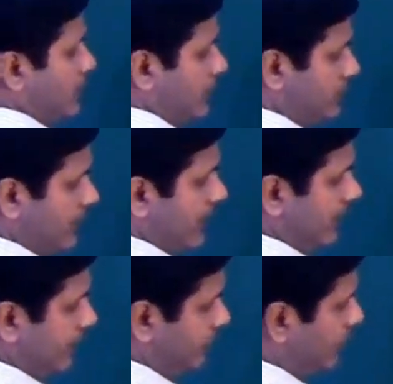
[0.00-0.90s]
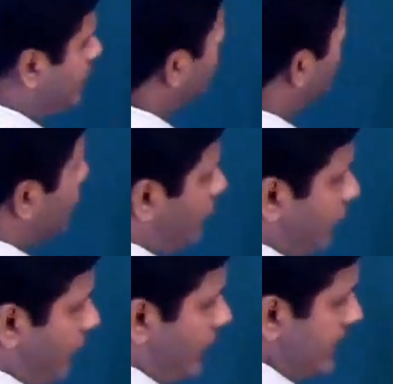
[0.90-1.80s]
So that gives you
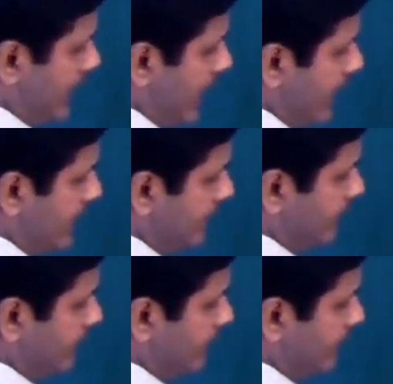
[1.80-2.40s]
48.